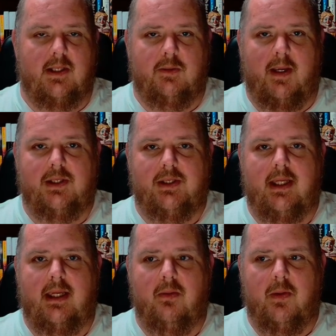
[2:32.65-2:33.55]

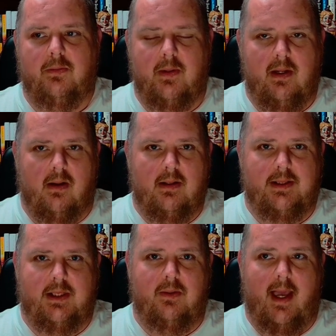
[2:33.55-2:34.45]
especially with
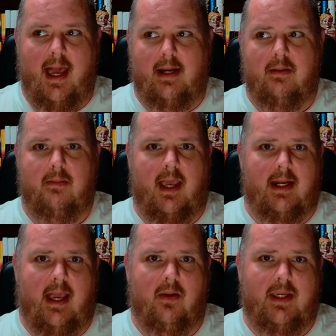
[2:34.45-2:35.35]
regards to Adam
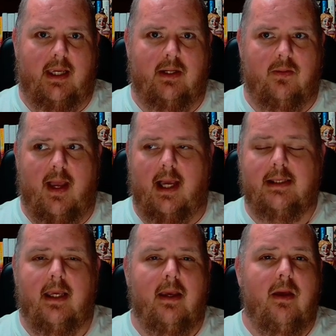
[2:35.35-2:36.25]
and how he
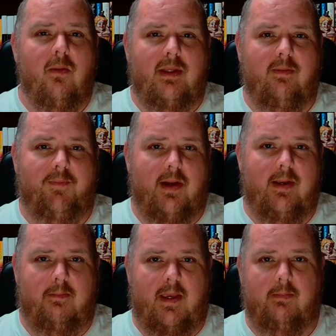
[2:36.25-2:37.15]
interacts with the
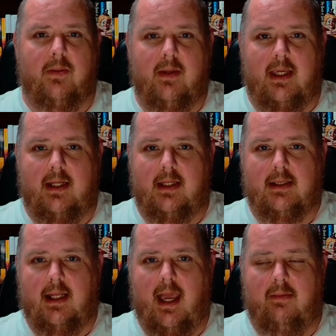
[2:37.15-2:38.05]
varying people in
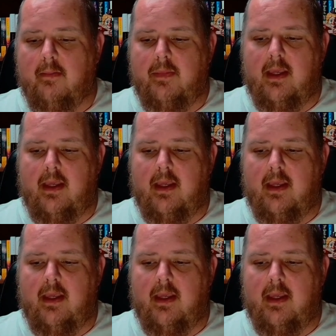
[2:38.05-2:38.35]
his life.